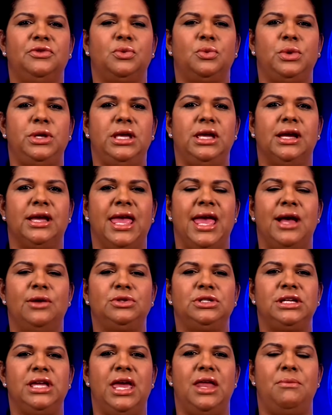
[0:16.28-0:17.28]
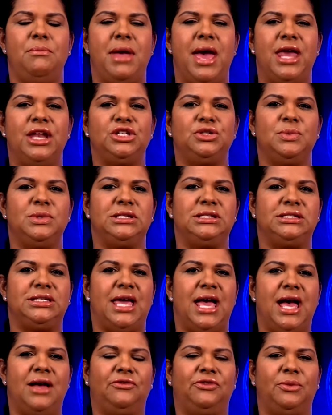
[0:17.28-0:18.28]
of the week, accounting and management
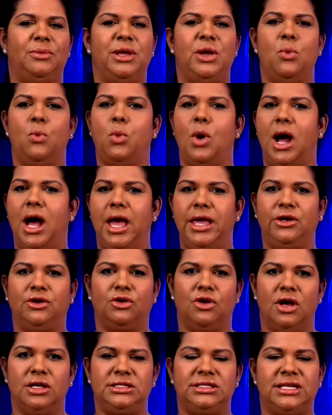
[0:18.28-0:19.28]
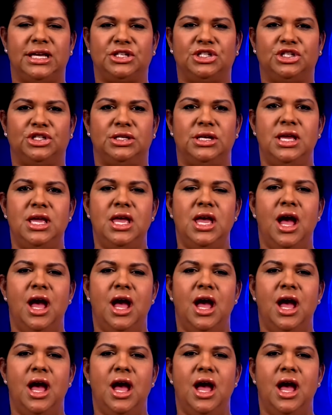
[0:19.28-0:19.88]
staff from a wide cross-section